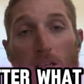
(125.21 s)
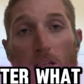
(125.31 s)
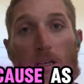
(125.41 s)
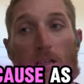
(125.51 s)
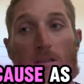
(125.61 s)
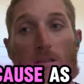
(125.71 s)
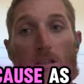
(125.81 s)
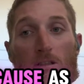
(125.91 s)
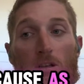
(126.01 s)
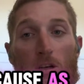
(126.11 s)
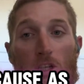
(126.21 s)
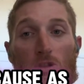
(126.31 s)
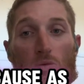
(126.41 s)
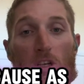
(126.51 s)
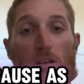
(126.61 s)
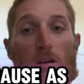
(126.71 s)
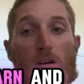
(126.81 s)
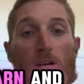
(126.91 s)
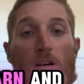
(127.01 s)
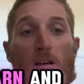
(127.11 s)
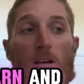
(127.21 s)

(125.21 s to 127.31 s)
because as long as we learn